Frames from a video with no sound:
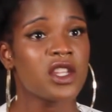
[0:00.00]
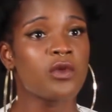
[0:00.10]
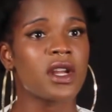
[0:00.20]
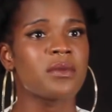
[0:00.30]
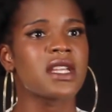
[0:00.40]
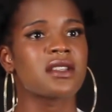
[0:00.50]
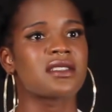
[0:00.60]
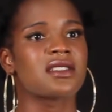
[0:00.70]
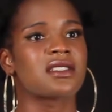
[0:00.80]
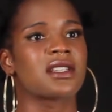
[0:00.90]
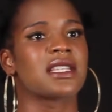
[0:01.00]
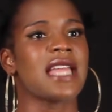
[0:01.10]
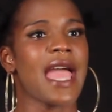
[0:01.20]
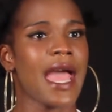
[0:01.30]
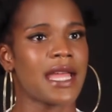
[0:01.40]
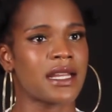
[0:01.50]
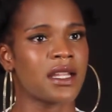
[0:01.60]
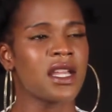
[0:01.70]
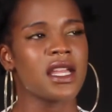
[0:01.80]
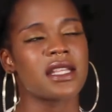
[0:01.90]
You want to be consistently adding.